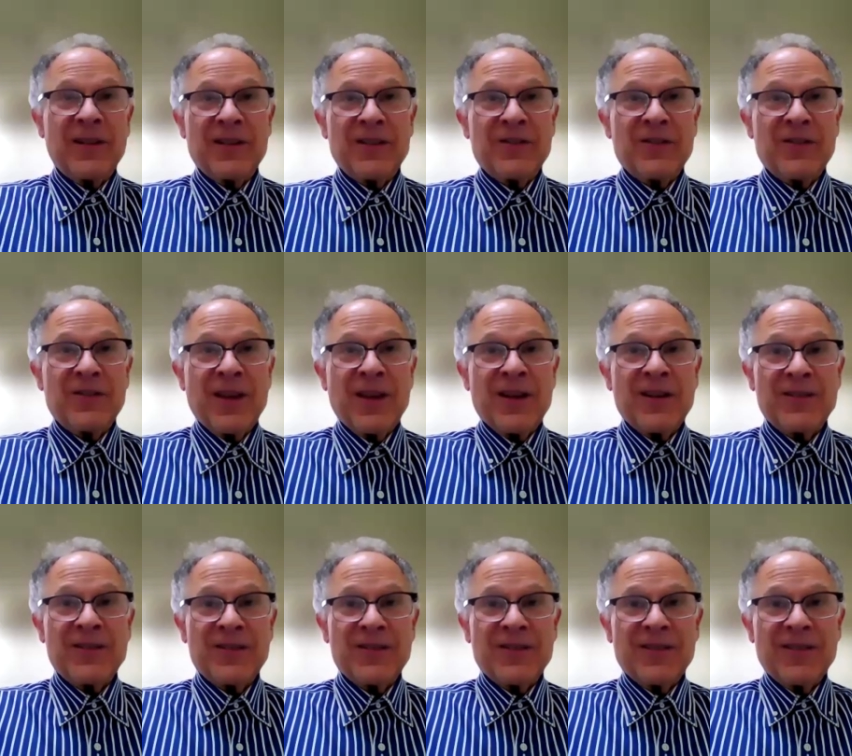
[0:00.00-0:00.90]
is.
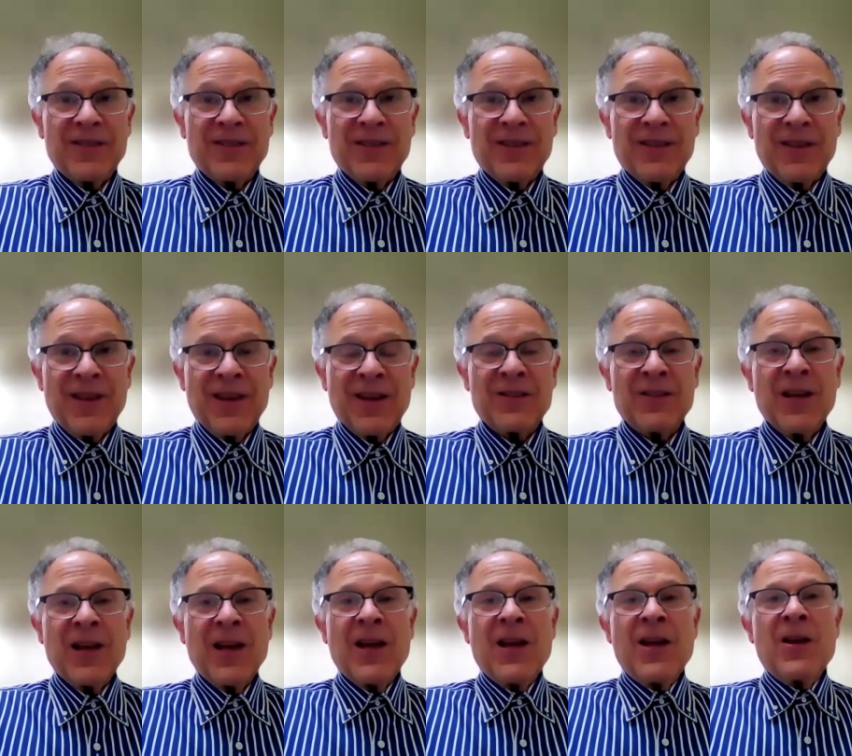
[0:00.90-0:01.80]
Yes, yes.
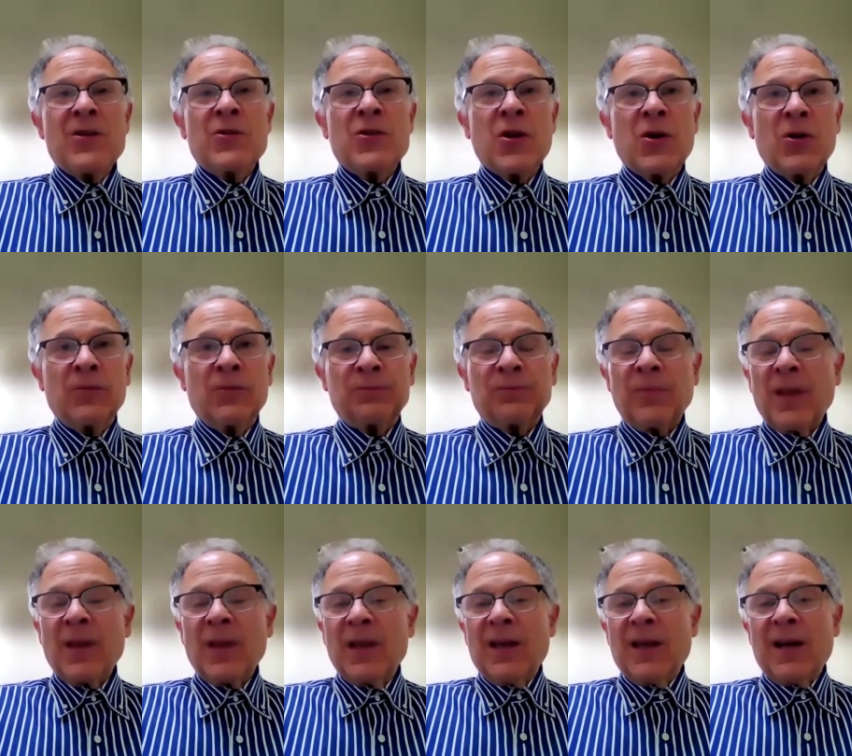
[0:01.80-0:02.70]
So
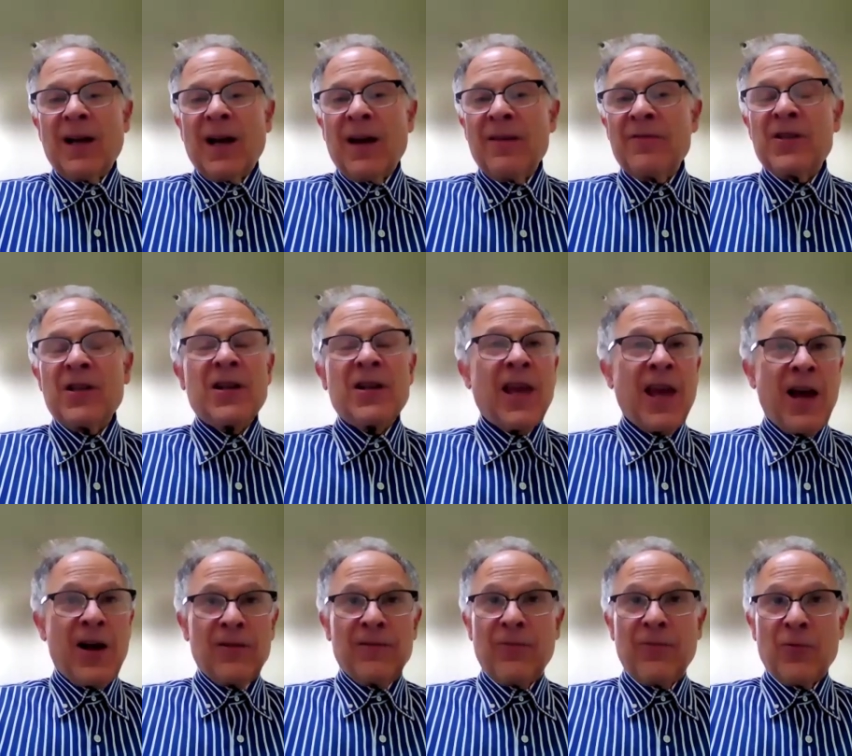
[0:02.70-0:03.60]
I've seen
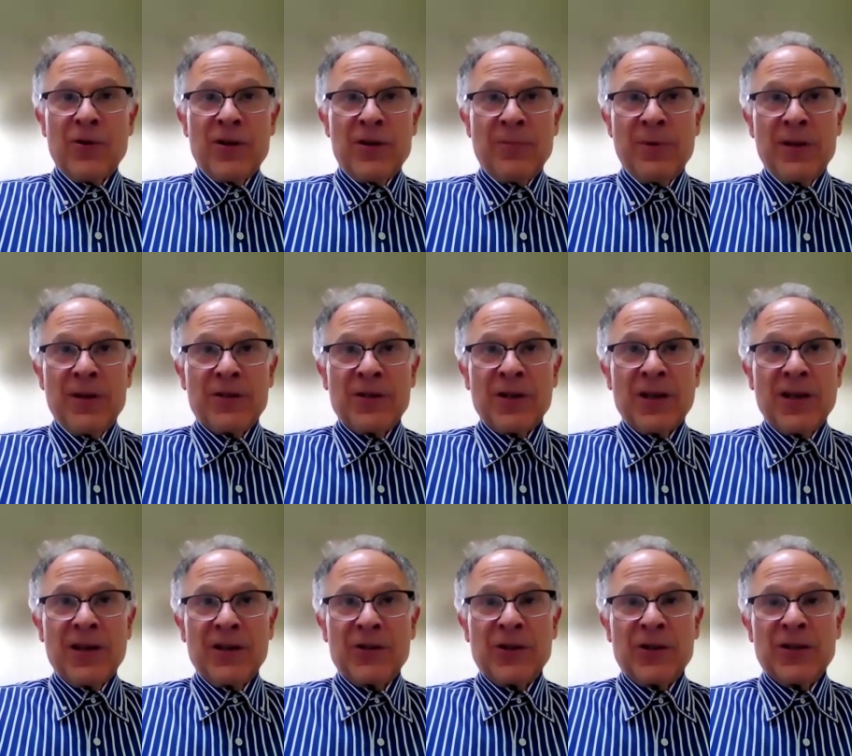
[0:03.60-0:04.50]
California pizza
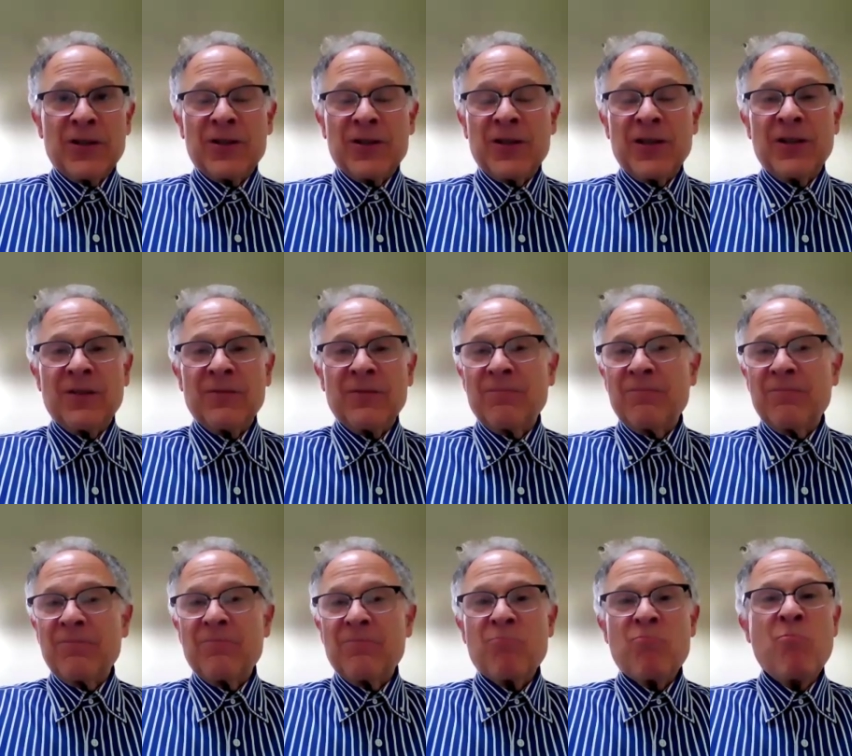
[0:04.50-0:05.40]
kitchens in
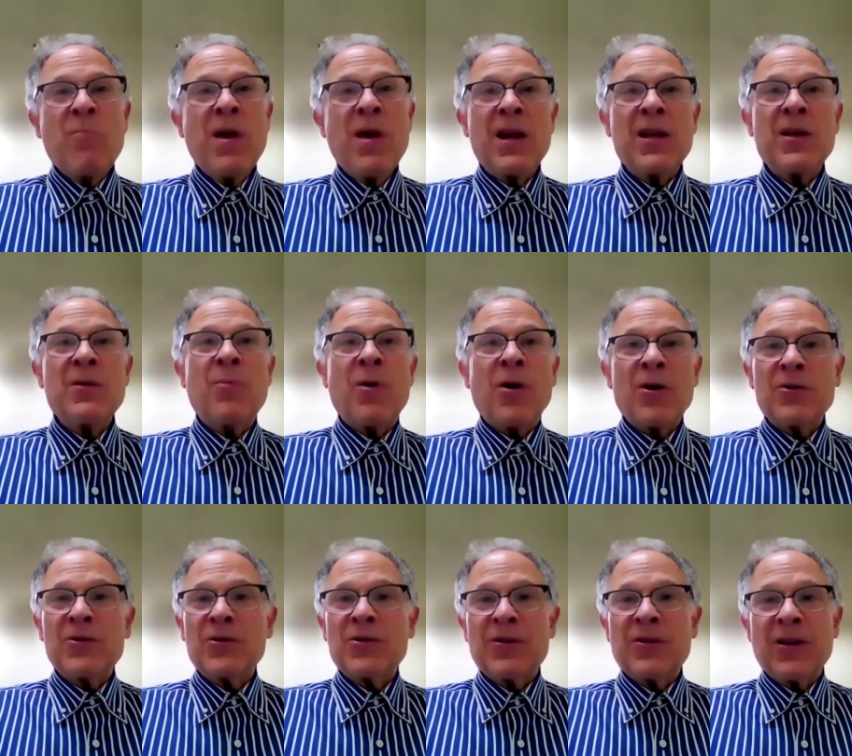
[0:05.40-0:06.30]
many
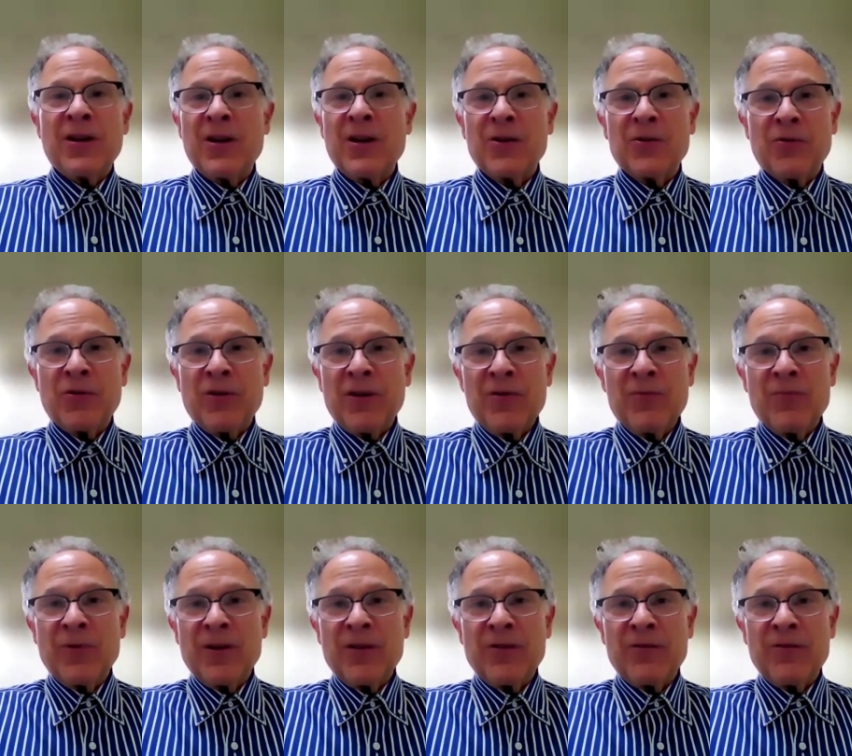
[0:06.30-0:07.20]
parts of the country,
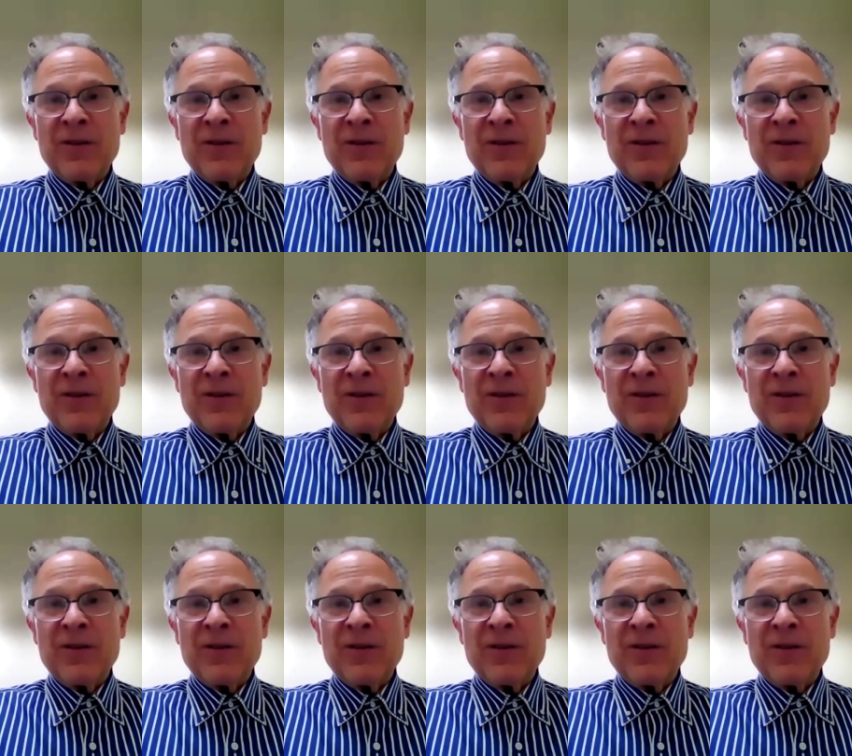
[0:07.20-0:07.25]
whether